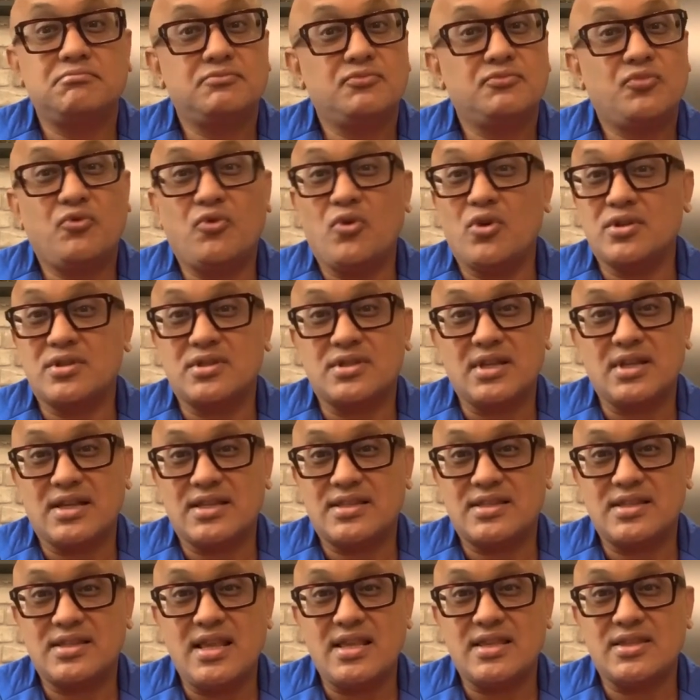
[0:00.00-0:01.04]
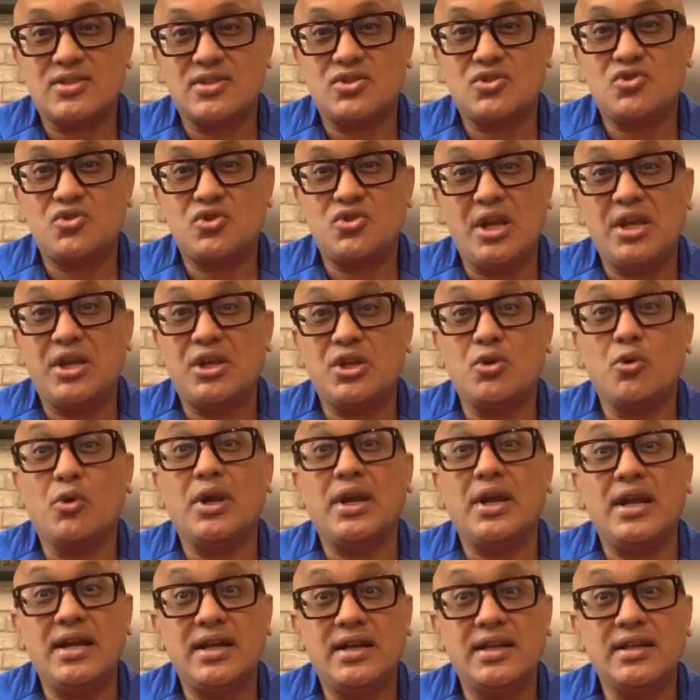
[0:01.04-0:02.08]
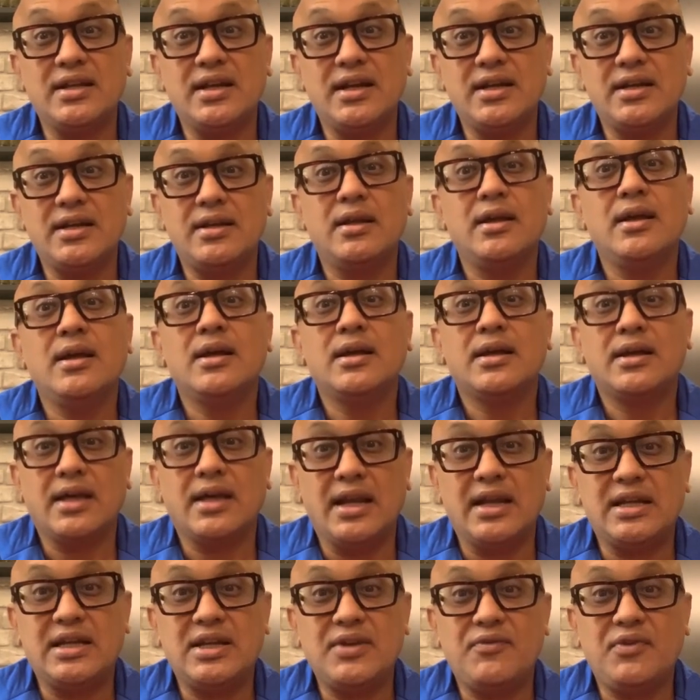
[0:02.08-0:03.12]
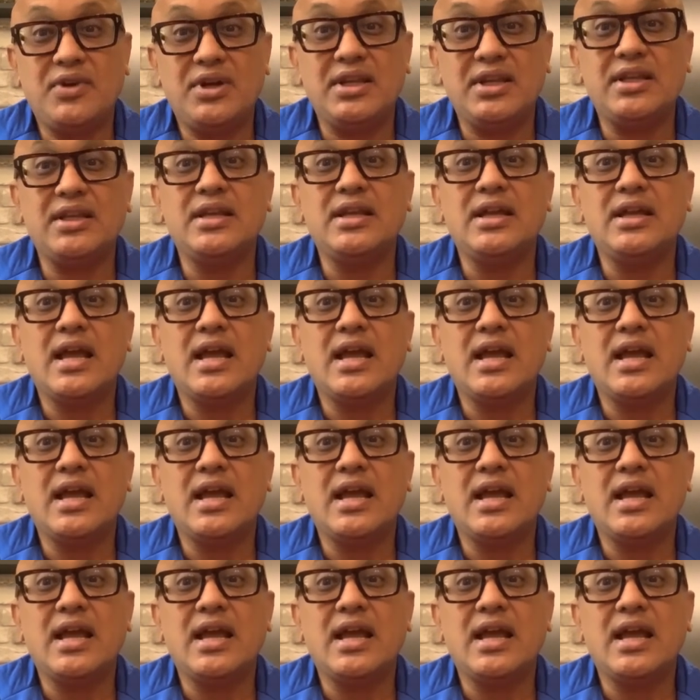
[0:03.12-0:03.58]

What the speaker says: for success. Check your internet connectivity